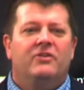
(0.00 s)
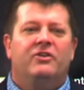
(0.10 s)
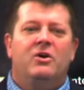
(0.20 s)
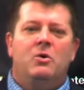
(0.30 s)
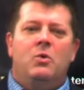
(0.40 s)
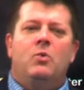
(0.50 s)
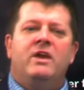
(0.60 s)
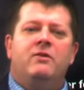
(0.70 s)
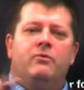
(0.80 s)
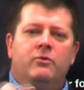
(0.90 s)
So
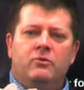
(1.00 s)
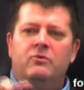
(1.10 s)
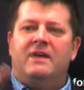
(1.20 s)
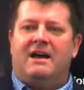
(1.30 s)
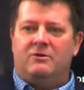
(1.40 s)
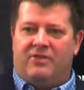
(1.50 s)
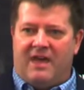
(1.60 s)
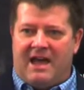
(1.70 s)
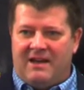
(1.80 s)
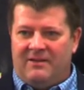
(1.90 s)
we ruled out
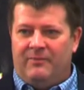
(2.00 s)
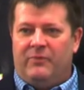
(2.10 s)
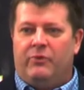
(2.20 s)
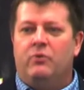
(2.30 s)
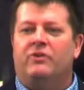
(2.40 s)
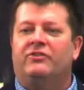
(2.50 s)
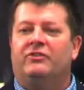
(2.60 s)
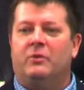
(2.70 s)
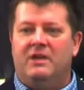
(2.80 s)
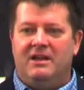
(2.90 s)
that through a
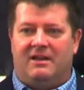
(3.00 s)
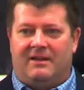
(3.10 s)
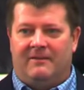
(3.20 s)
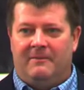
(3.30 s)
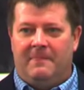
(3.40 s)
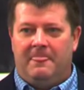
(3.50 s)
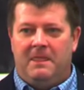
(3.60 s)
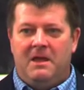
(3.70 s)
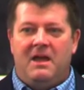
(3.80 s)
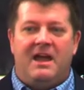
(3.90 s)
screening,
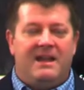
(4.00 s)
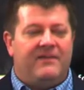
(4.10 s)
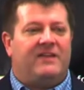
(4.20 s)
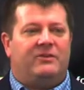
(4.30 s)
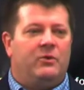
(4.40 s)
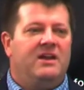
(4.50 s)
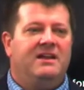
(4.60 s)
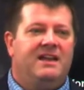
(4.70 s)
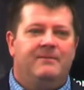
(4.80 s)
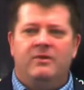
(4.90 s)
and if that
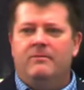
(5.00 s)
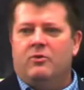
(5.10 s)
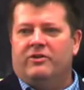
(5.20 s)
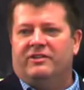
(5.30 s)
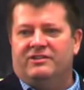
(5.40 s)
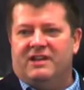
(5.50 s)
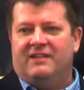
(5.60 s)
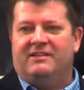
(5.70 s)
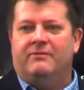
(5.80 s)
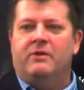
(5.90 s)
screening had been more
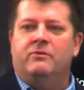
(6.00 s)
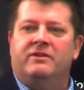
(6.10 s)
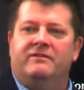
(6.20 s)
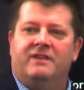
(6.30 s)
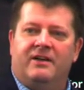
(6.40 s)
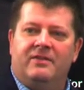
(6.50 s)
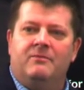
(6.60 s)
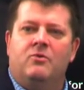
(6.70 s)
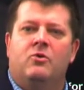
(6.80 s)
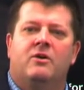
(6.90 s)
suggestive, we would have done
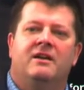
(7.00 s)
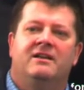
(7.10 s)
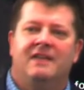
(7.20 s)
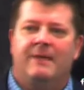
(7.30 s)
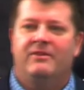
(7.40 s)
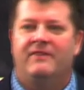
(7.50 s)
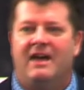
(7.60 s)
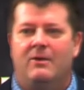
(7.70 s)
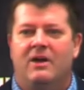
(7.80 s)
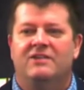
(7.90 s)
the more in-depth
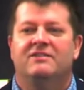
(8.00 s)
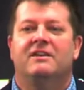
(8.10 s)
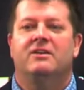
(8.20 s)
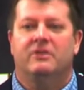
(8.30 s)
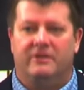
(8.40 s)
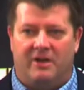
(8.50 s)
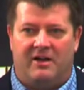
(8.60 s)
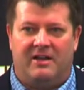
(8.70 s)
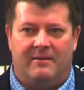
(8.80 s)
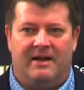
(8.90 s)
evaluation that you're
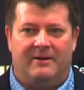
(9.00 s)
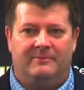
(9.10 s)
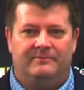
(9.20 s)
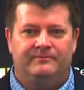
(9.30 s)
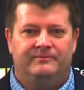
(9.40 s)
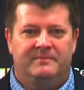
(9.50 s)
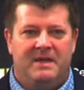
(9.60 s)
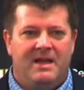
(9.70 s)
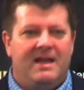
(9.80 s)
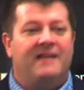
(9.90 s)
talking about.
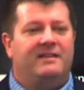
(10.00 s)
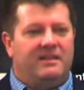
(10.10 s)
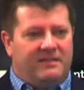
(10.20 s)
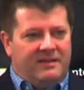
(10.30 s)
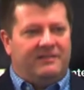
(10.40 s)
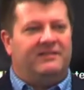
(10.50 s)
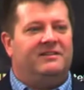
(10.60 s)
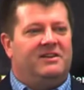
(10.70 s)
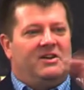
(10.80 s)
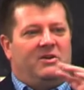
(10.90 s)
And you see, this
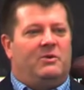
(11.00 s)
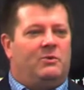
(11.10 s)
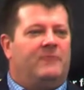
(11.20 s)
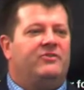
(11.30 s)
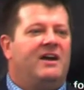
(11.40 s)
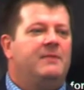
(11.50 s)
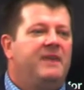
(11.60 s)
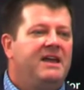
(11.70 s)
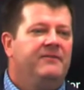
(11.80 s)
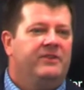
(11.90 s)
is, what I'm trying to
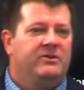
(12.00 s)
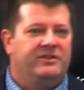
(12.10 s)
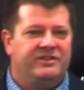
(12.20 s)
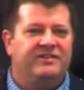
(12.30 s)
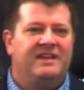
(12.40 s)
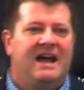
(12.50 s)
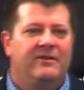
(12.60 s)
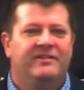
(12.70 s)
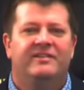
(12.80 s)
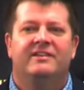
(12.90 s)
paint for you is, you see
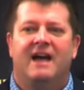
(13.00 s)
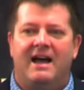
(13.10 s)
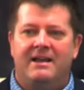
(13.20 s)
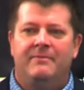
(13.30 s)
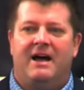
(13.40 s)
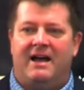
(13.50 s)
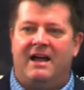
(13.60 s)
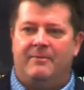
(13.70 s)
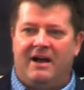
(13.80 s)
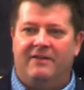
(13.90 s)
how this is guided by
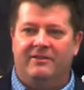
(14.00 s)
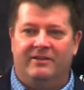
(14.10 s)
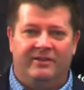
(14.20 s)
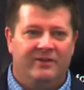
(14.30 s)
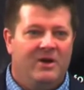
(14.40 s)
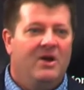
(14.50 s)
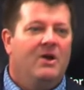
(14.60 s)
hypotheses.